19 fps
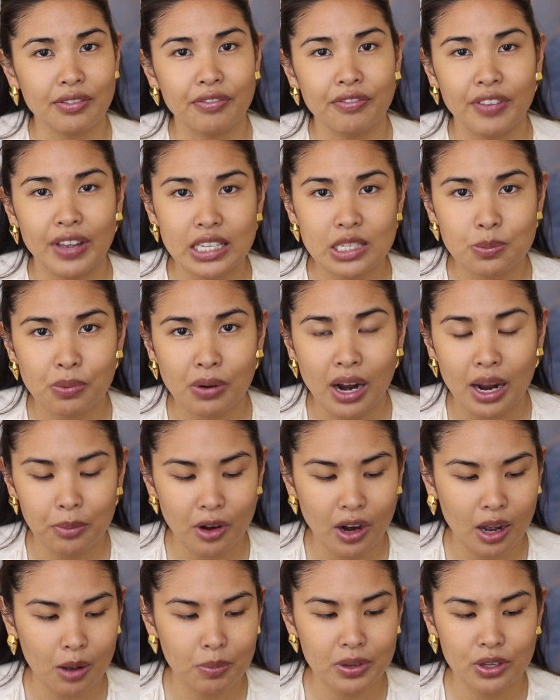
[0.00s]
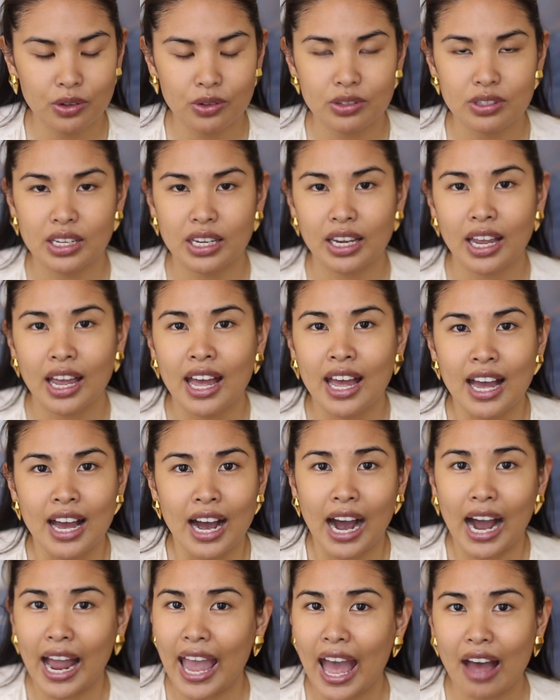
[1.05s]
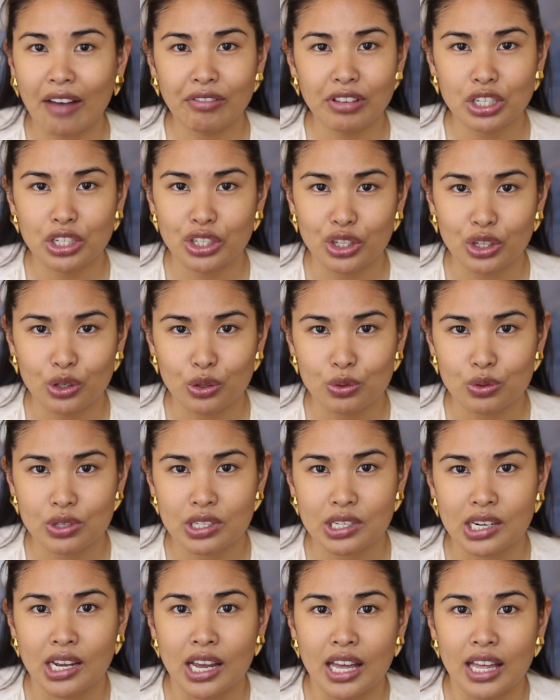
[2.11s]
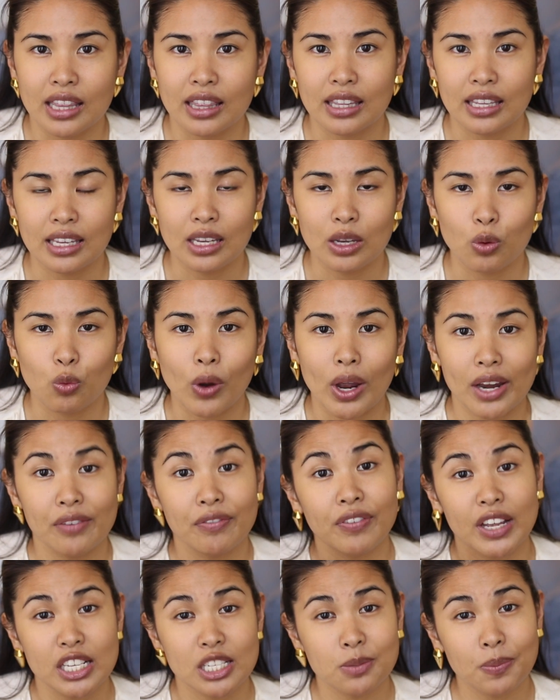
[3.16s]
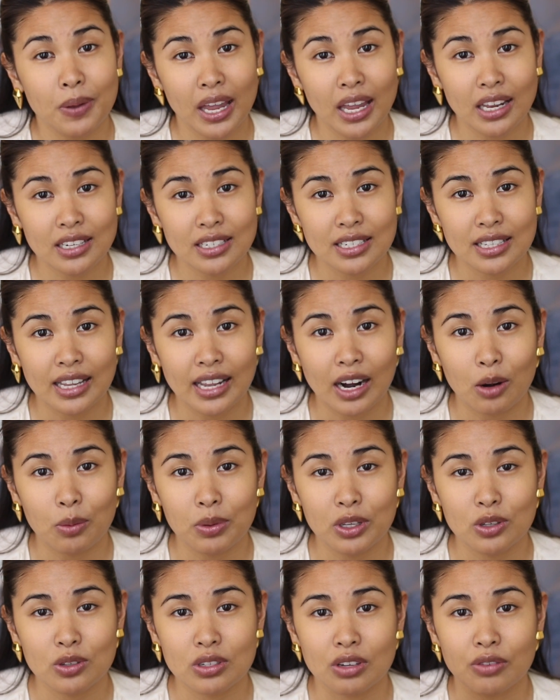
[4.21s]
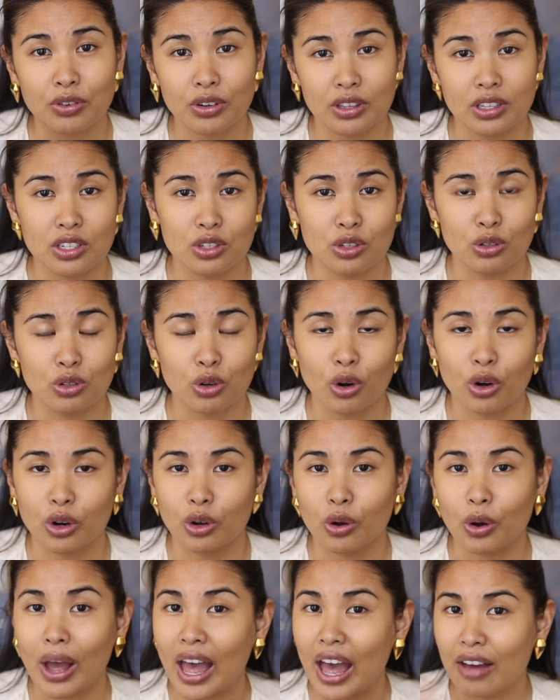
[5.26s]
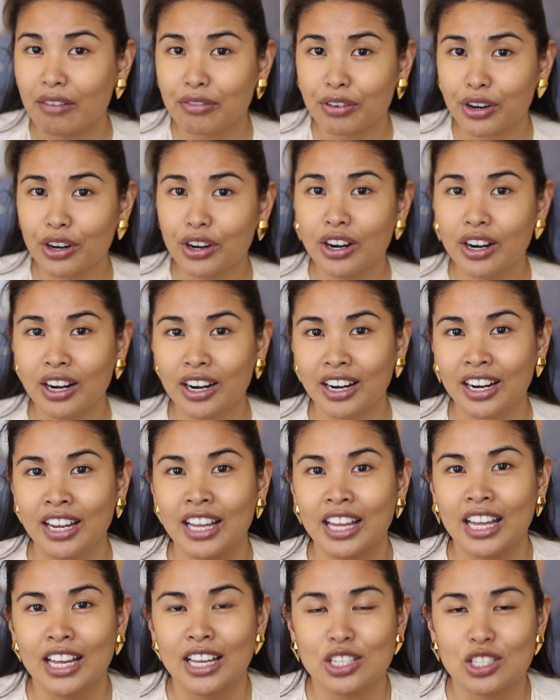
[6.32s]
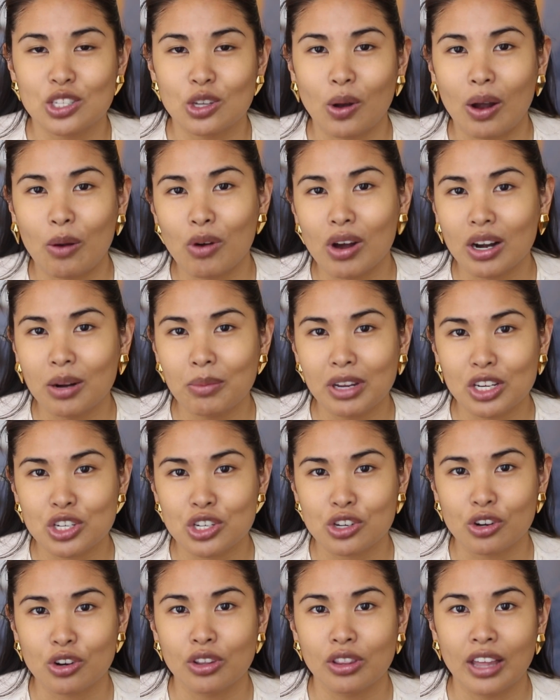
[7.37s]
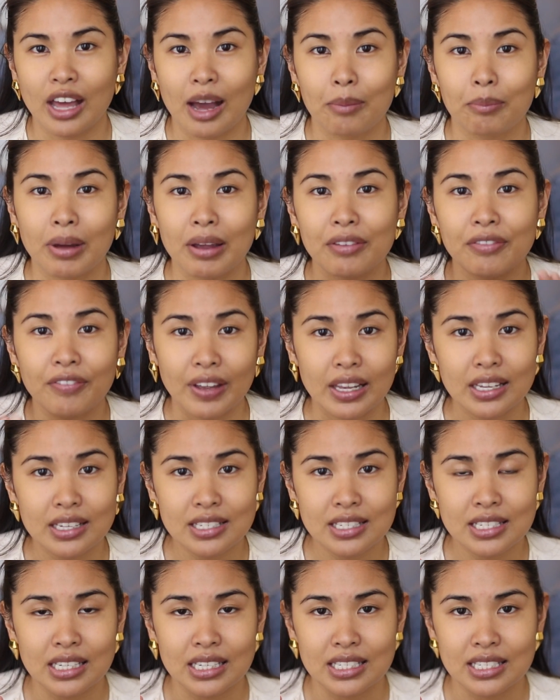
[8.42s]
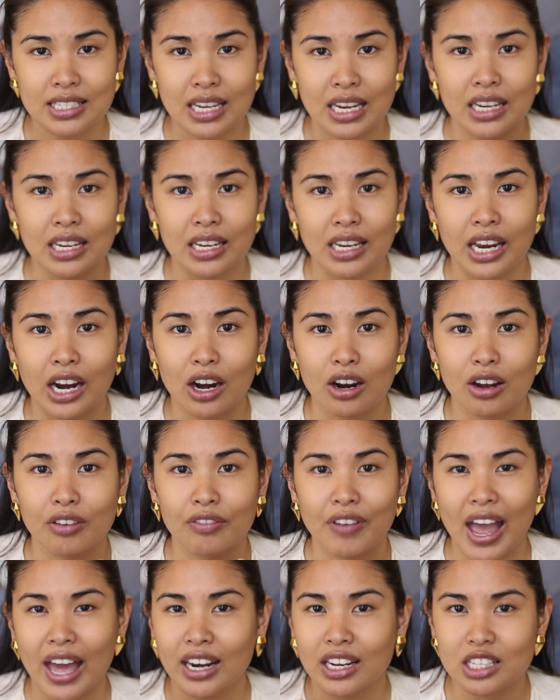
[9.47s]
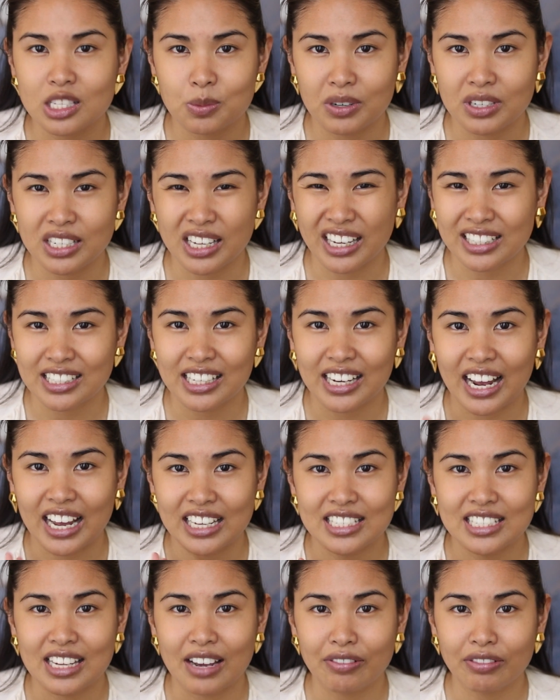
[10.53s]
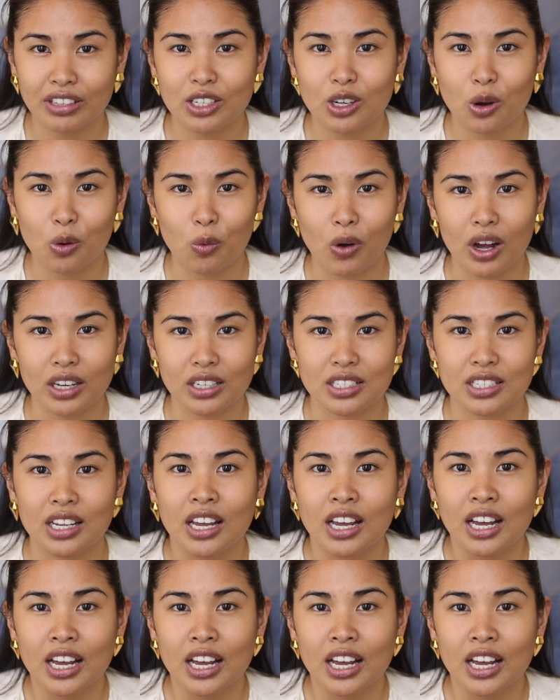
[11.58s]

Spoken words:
a face primer I'll be using. I haven't used the white face paint that I'll be using for this tutorial ever. So I want to make sure that my face is taken care of and it's protected. I definitely don't want